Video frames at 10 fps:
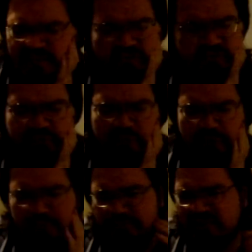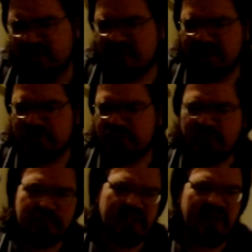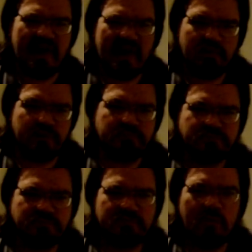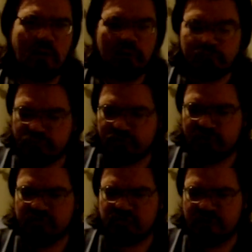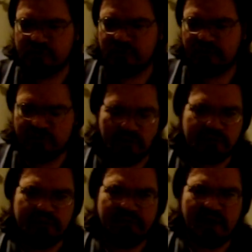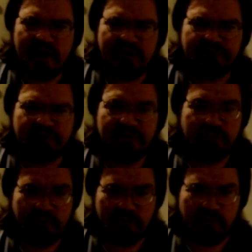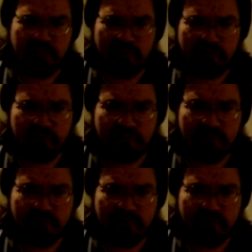So, yeah, bottom of the harbour. Old tradition, got revived, we're all poorer for